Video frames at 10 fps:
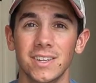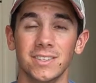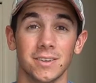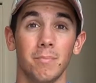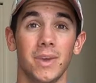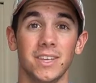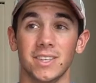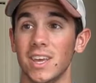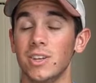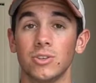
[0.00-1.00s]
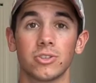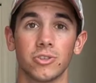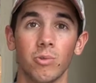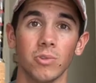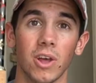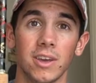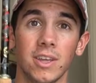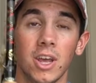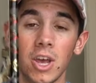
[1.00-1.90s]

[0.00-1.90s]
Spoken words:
It is amazing. It is so light.